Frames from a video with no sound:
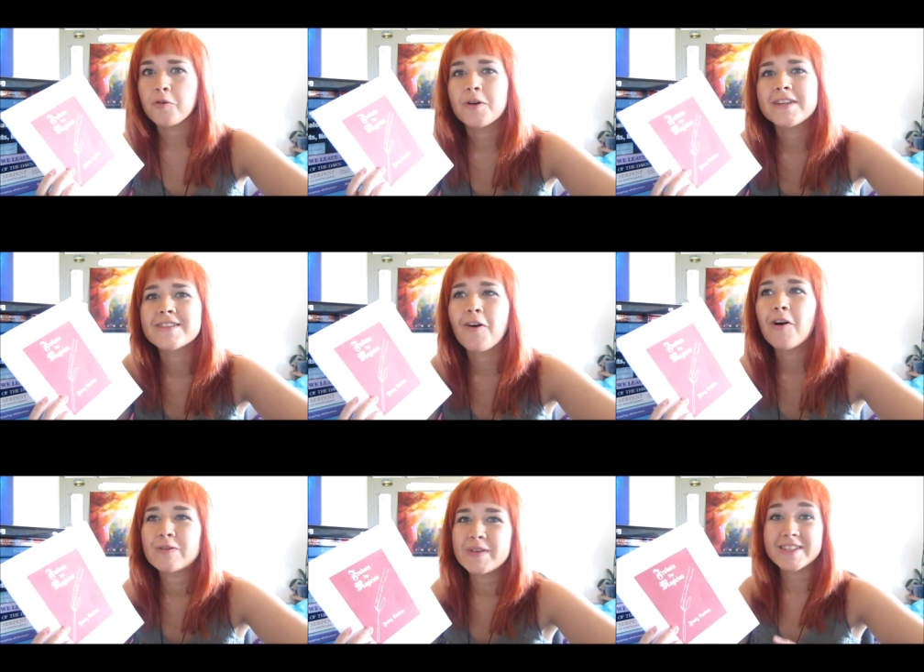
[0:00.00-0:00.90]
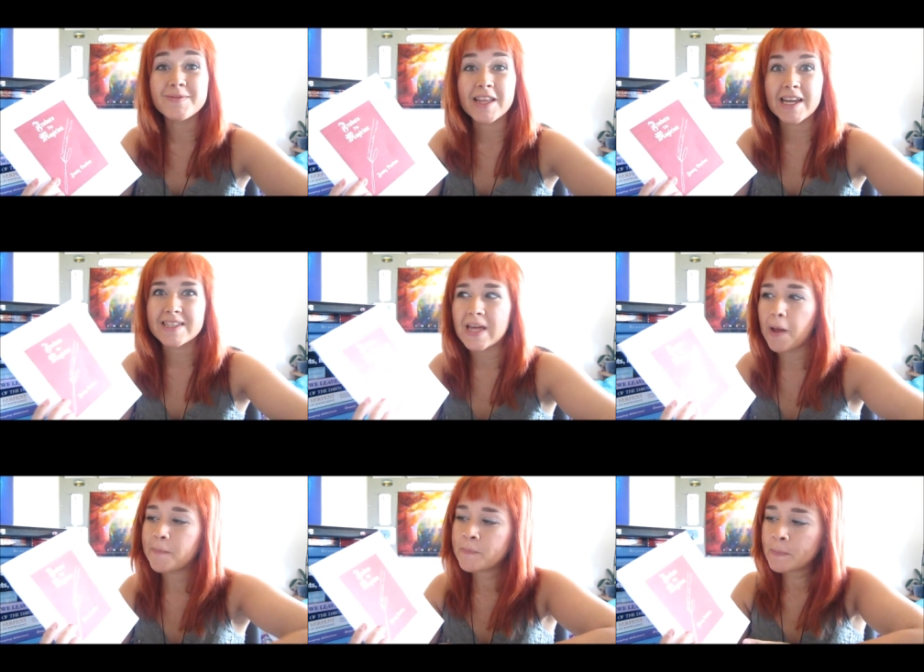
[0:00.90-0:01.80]
what it's called but something like
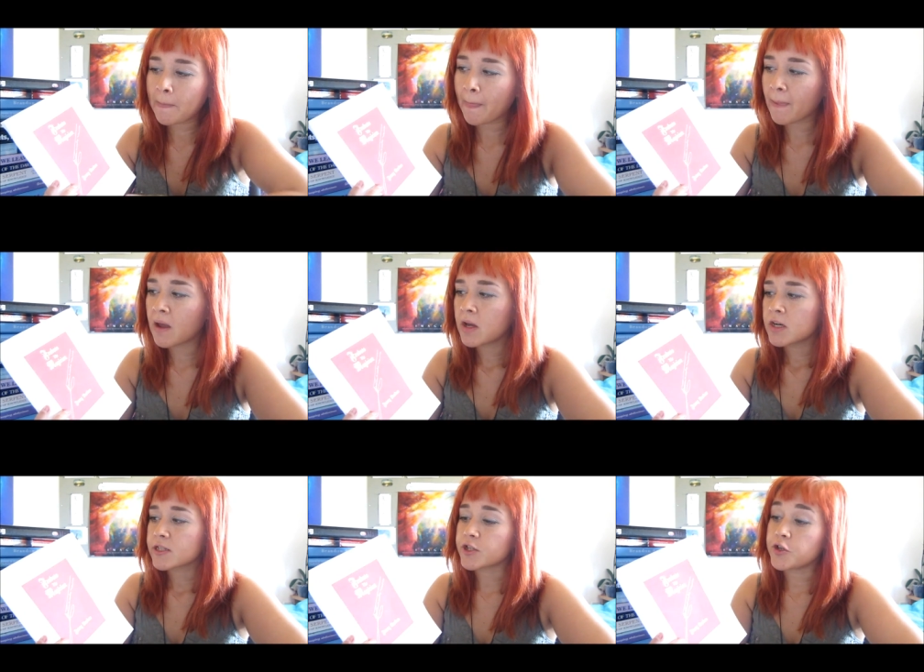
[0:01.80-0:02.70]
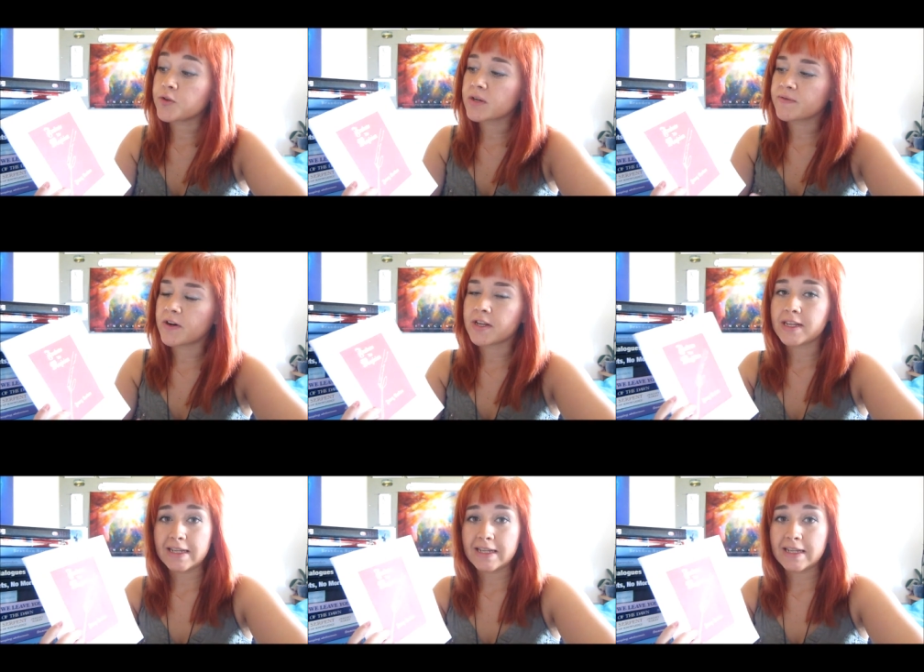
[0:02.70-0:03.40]
that so you can find it